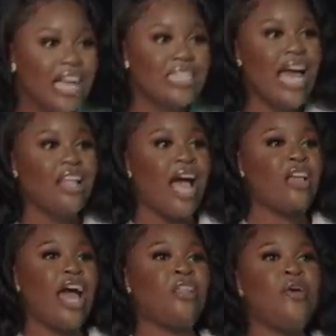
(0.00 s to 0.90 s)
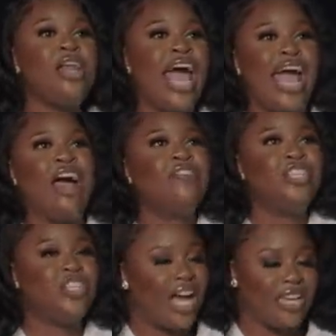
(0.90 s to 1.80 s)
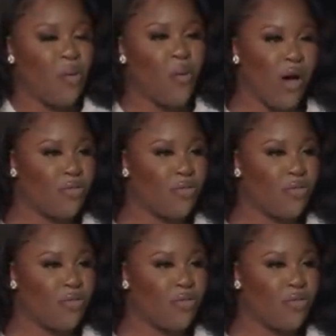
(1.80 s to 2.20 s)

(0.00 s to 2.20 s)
because I, I don't like having shit that didn't work,